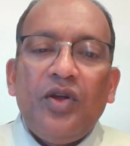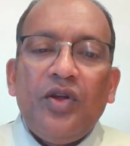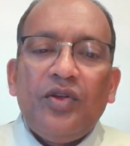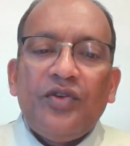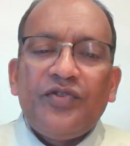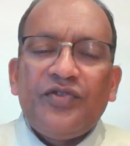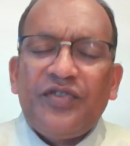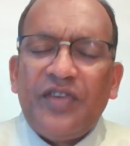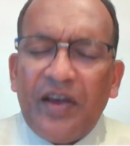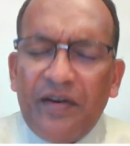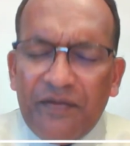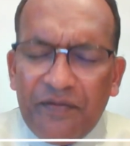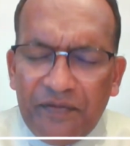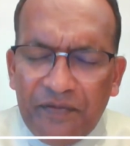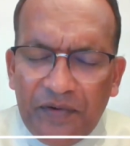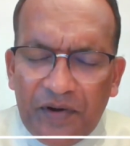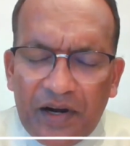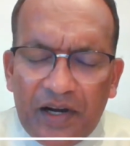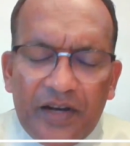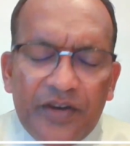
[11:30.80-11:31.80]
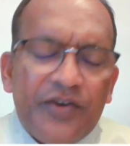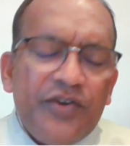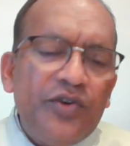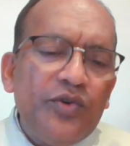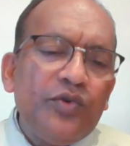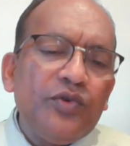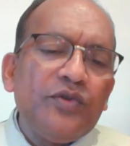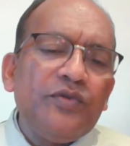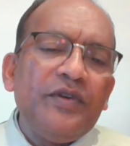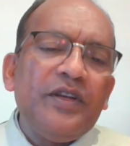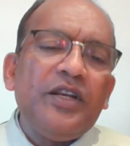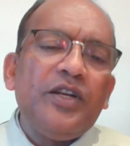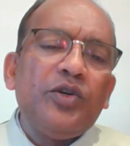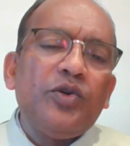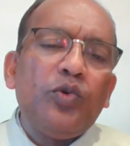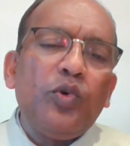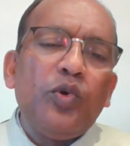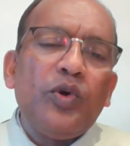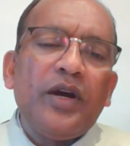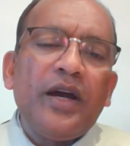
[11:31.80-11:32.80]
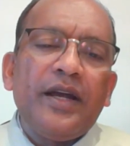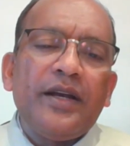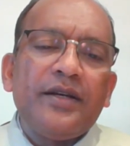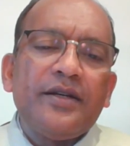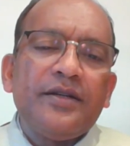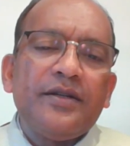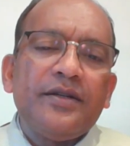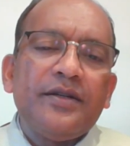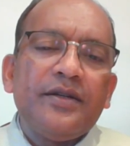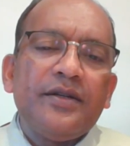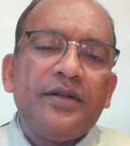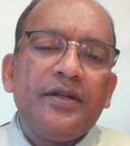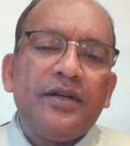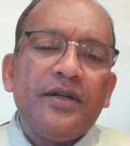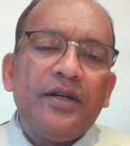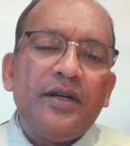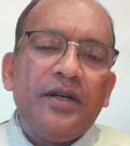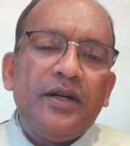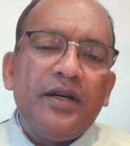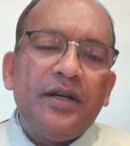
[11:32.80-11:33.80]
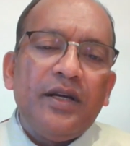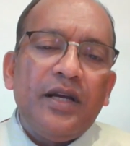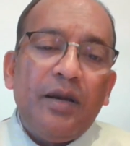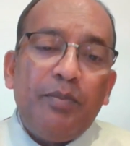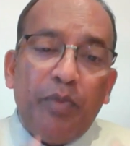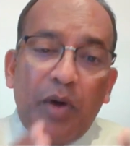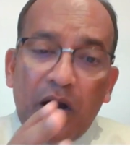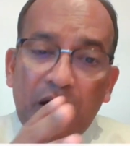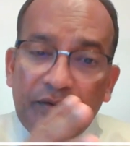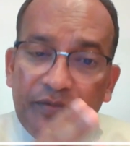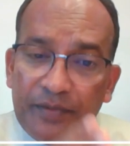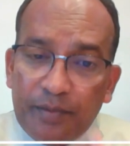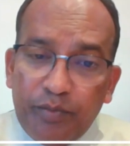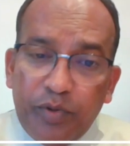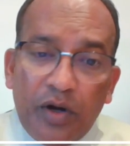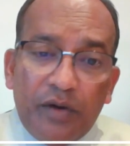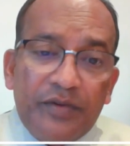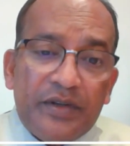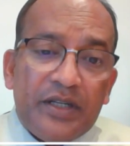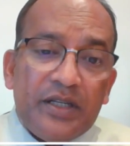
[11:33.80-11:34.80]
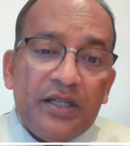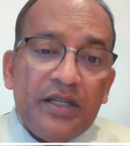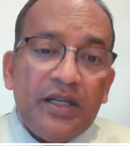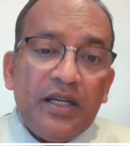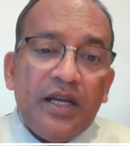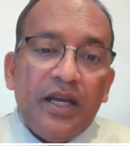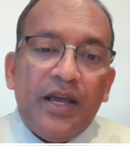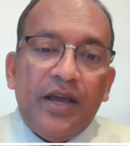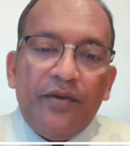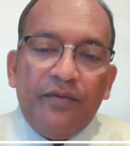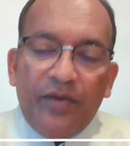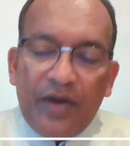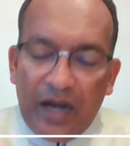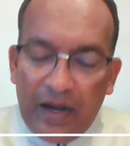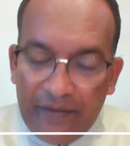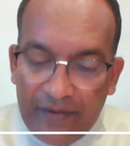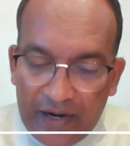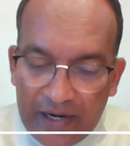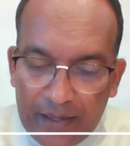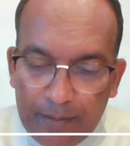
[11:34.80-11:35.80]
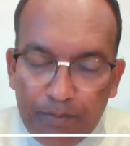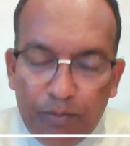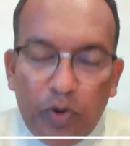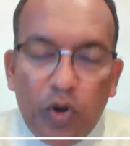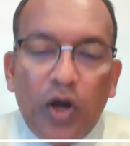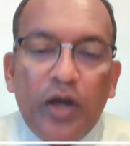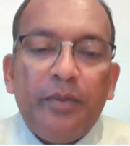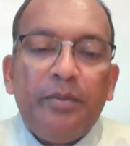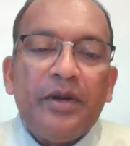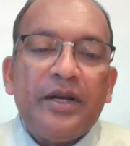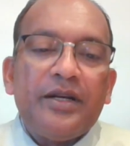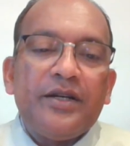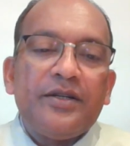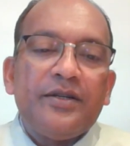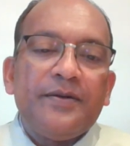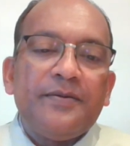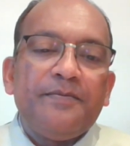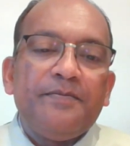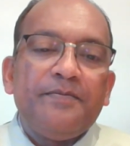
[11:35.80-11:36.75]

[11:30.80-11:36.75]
Several issues we need to look at. Apart from poverty, we have unemployment.